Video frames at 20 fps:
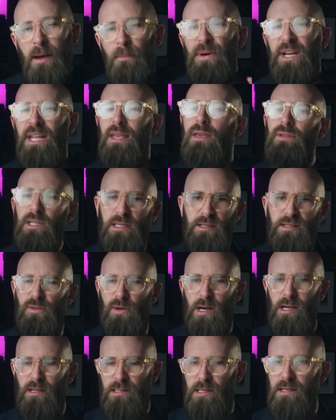But even
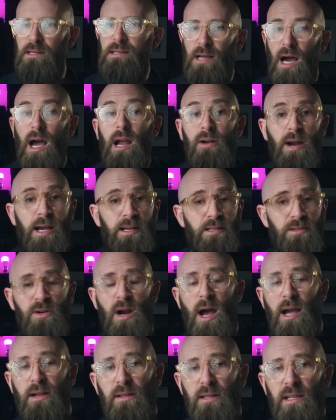Israel's direct
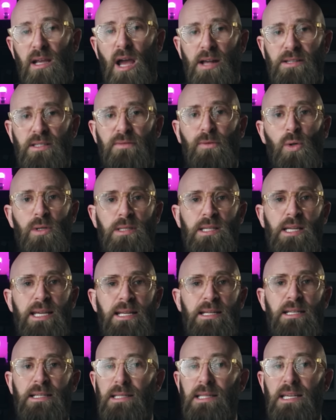strike on the Quds Force
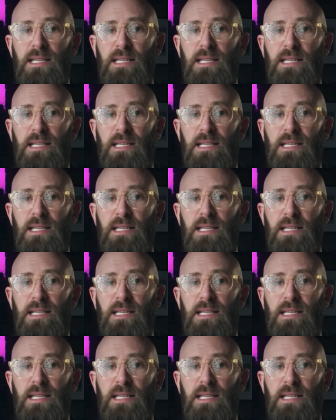leaders